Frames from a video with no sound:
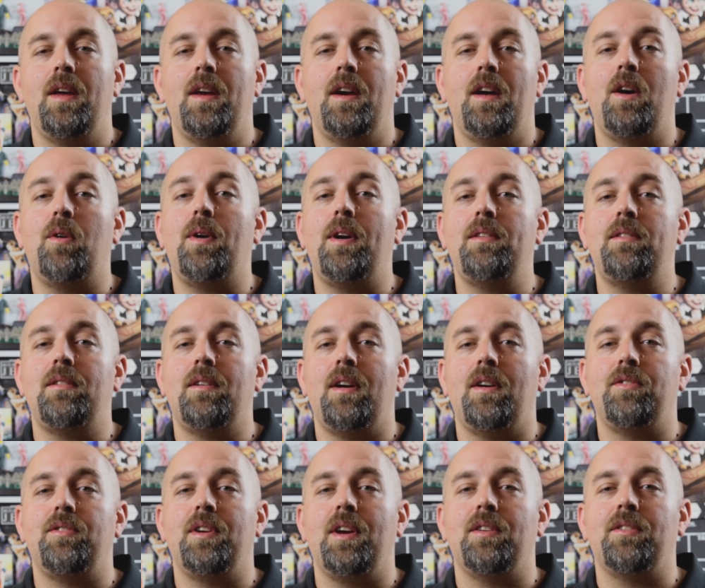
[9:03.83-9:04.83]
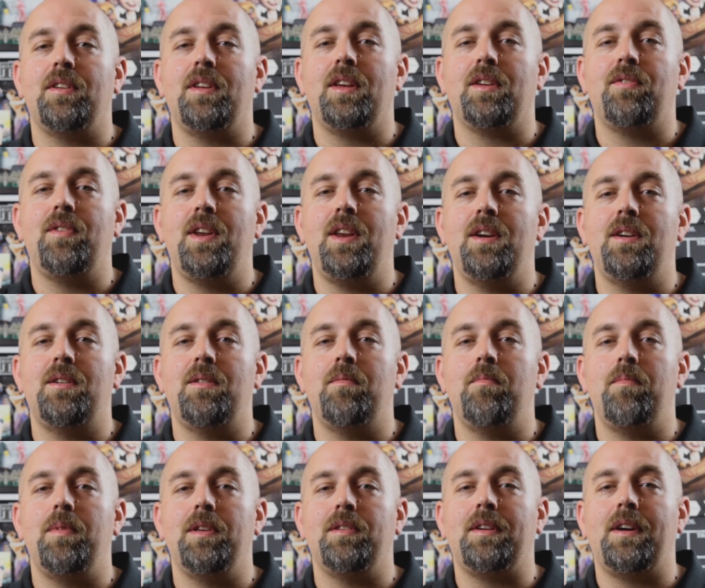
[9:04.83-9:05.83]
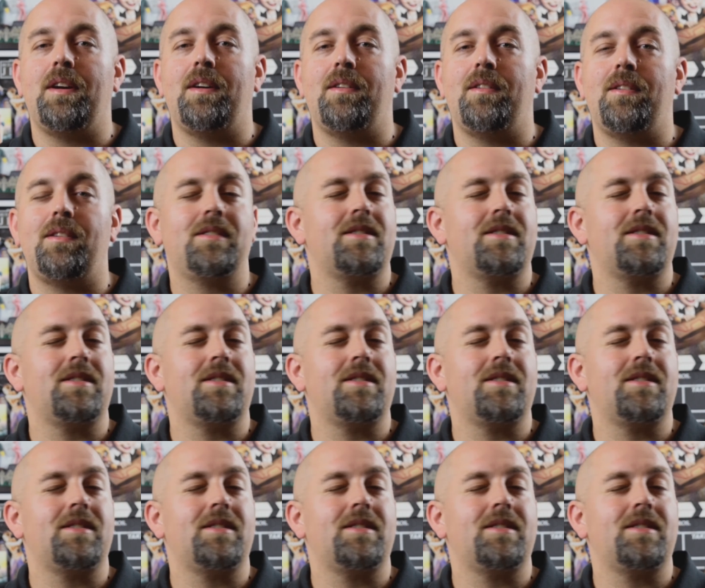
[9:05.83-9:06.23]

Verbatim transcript: Otherwise, I'll see you guys on the next video. Peace out.